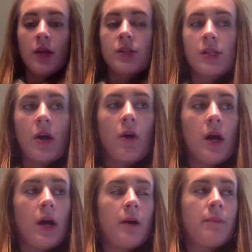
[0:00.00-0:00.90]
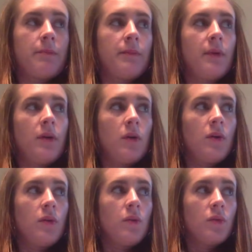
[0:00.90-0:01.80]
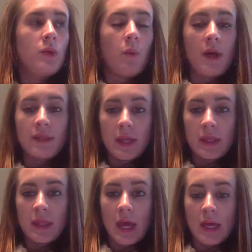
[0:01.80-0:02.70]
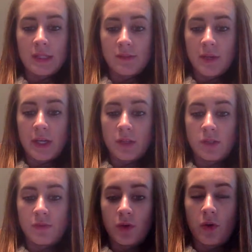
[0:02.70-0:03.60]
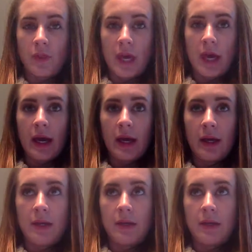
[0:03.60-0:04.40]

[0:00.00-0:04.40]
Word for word: So um, the one thing that is very useful that